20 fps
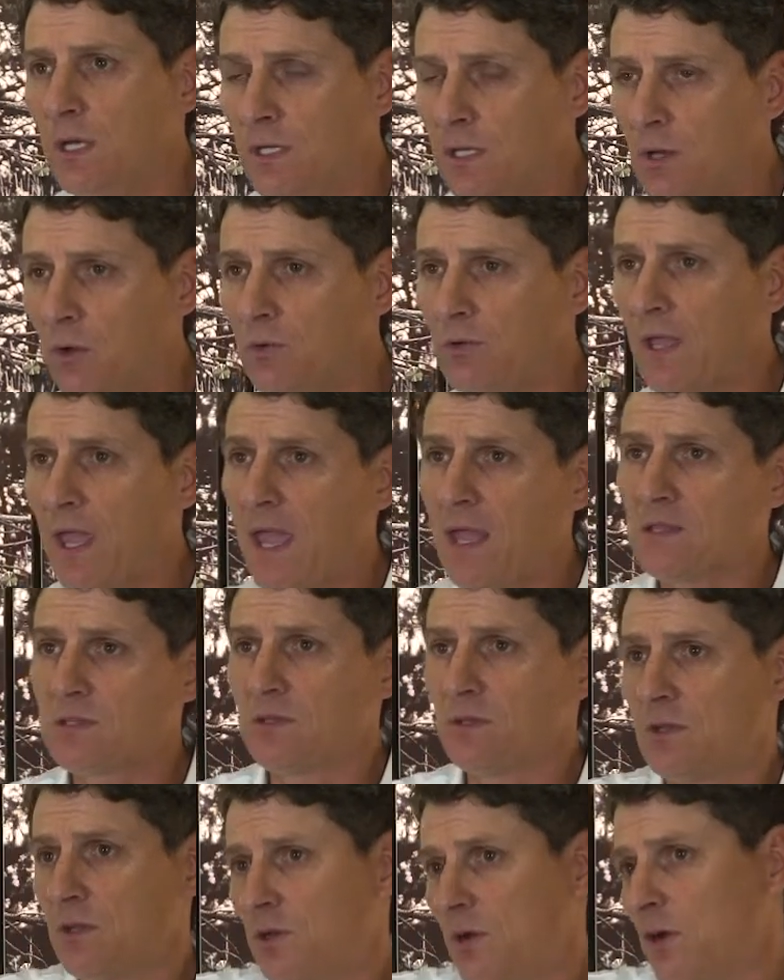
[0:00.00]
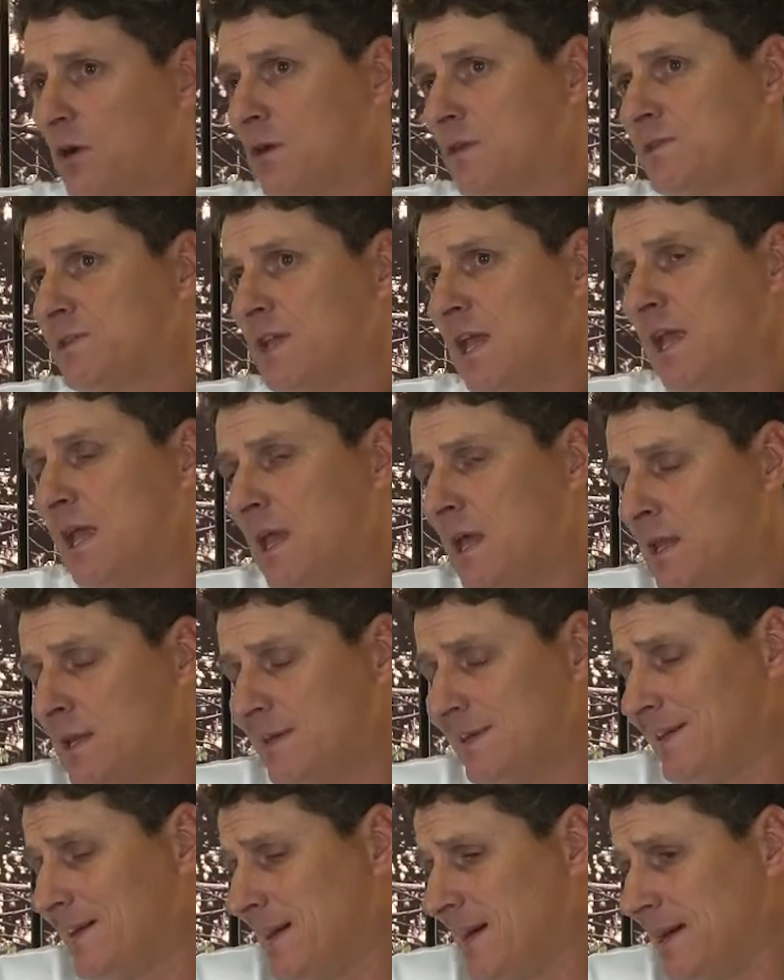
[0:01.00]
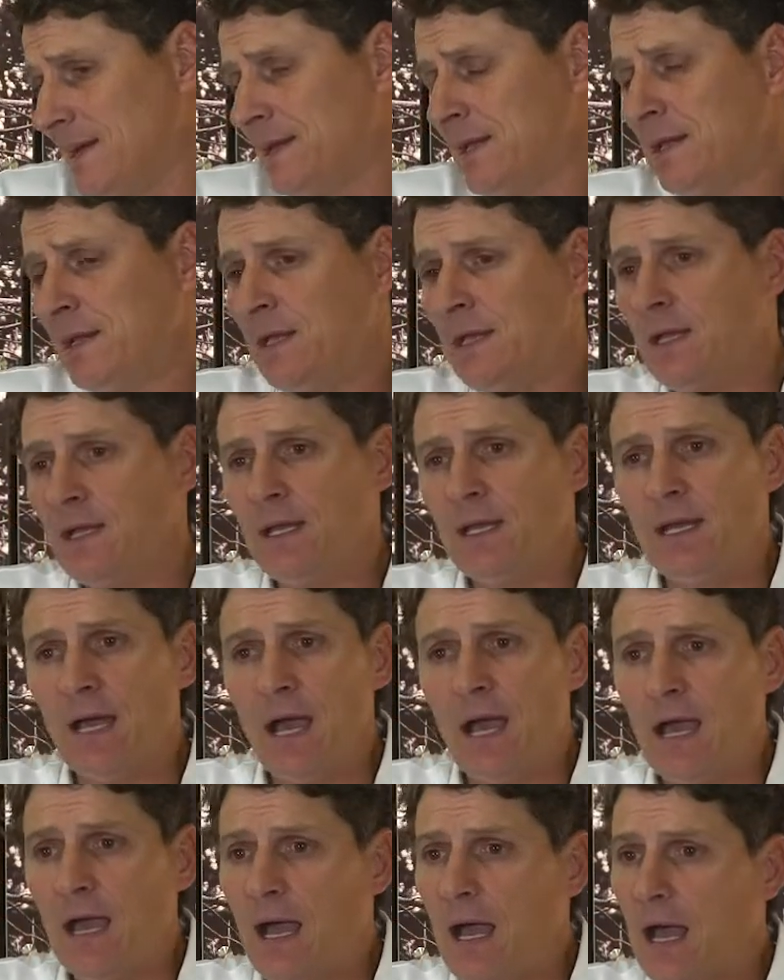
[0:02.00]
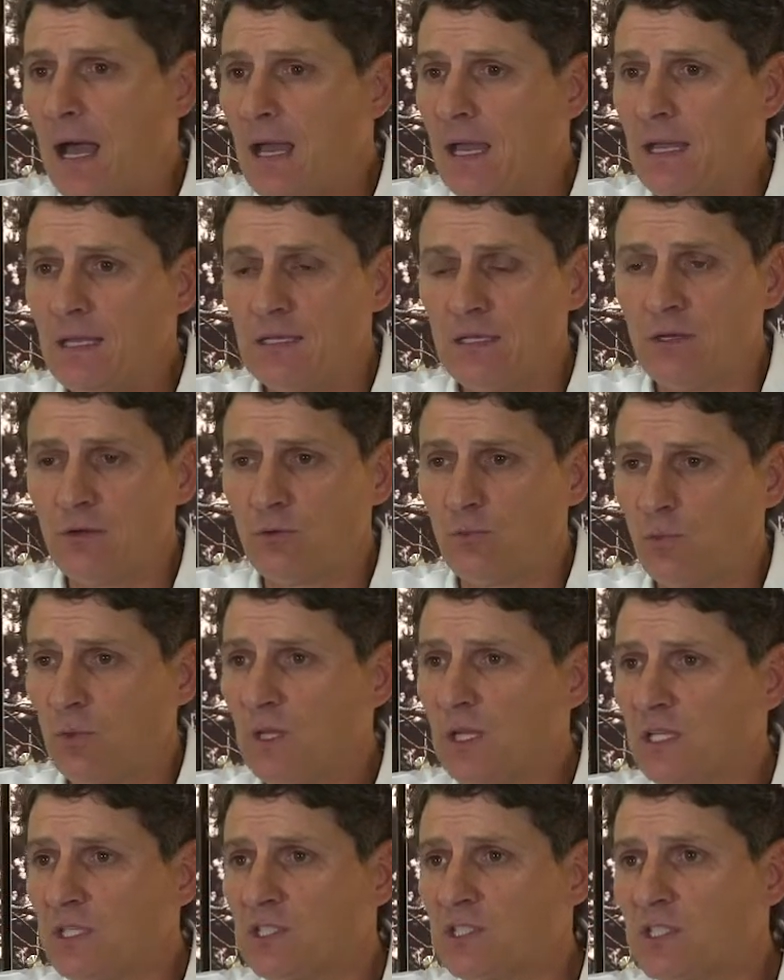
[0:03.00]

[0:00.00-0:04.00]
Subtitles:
you know, cancel the nerves and, you know, really